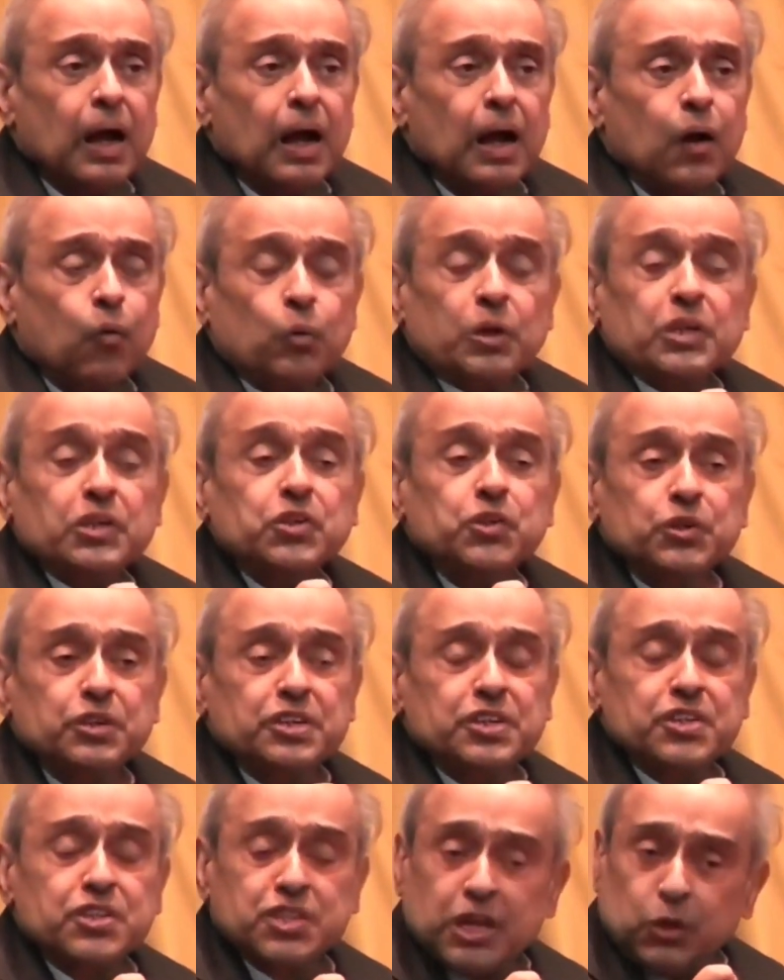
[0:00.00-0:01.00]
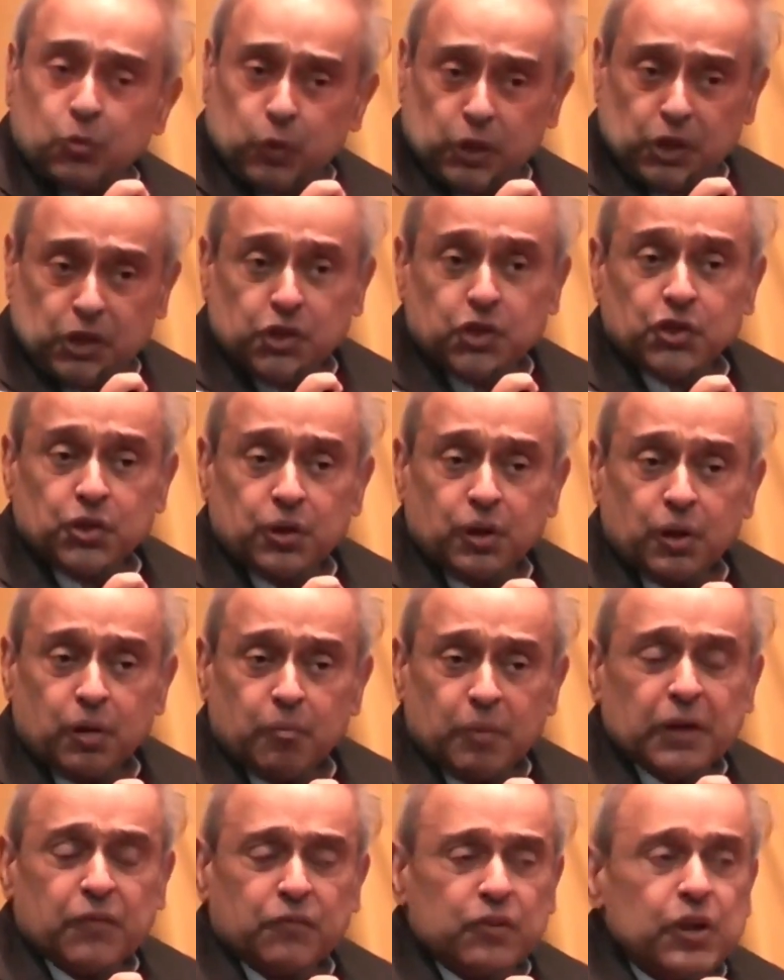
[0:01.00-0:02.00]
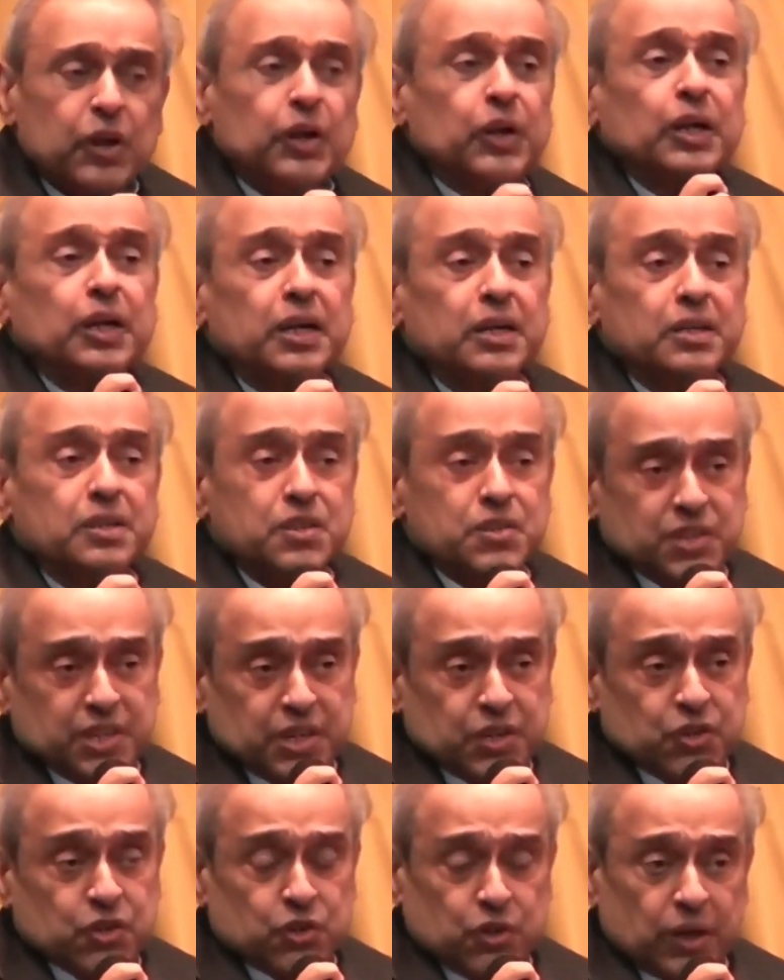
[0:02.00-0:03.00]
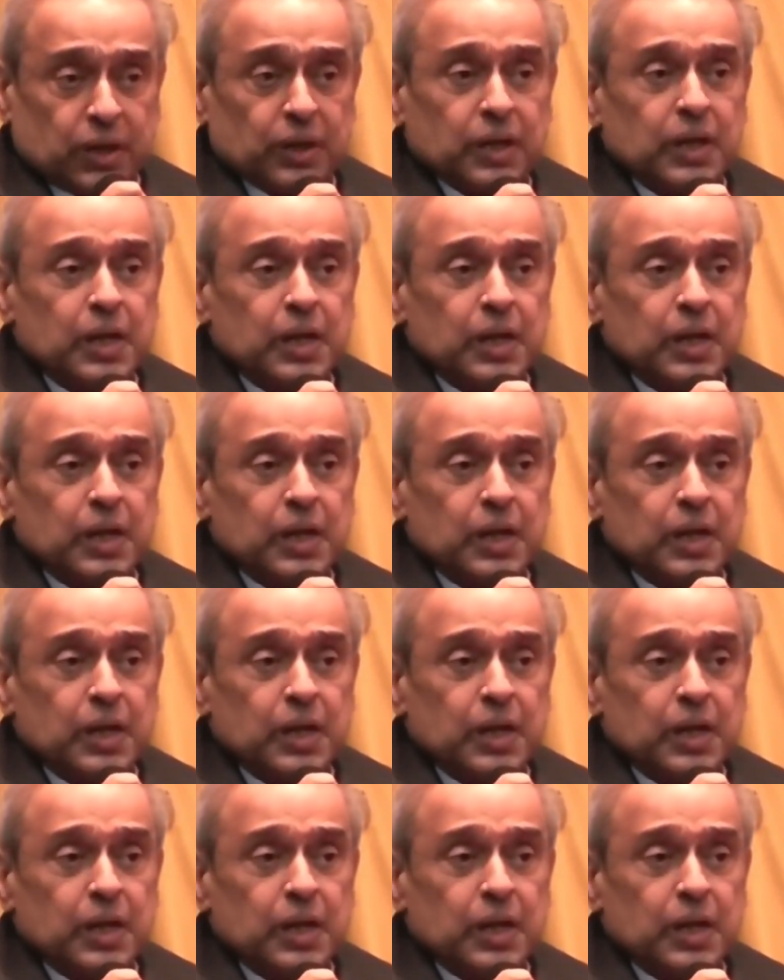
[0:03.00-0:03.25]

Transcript: we should distinguish, make a very clear distinction